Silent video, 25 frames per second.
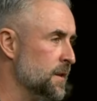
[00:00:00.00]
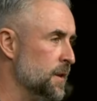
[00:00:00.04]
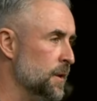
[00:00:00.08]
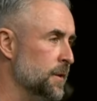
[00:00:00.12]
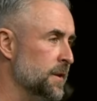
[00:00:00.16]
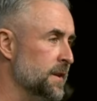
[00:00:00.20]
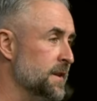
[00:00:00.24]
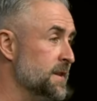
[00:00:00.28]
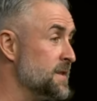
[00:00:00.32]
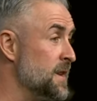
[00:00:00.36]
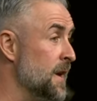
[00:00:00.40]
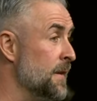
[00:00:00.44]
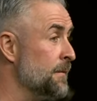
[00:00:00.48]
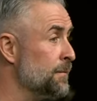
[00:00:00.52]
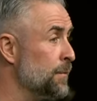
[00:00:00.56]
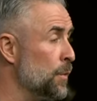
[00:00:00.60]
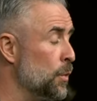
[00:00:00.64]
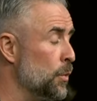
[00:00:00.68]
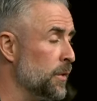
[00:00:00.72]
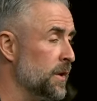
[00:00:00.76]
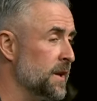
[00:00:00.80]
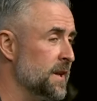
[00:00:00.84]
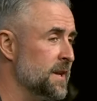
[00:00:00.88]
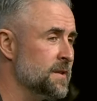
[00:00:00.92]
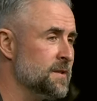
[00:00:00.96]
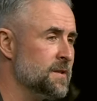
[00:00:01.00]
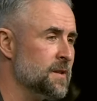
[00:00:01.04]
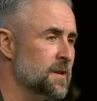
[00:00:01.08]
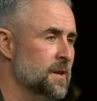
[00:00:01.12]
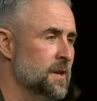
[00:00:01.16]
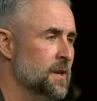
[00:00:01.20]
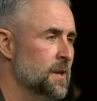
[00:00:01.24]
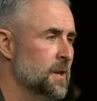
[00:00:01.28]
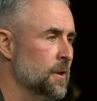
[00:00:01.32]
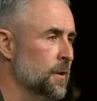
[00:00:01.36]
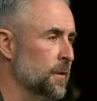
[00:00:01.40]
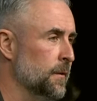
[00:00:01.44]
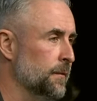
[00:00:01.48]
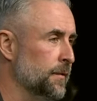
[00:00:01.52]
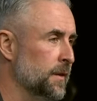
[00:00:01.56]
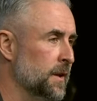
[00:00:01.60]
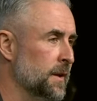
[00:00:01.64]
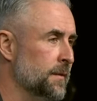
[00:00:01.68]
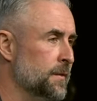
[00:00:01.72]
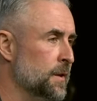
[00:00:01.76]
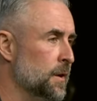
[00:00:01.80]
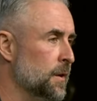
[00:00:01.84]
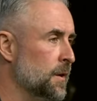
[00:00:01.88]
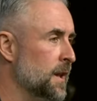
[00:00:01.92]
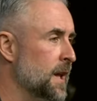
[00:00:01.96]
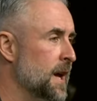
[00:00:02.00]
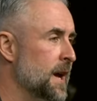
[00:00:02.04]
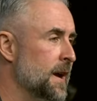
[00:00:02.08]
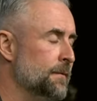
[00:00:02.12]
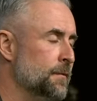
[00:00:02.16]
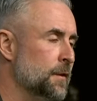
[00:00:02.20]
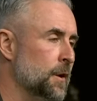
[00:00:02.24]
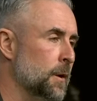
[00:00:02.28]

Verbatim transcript: 30s and 40s who've lived their life,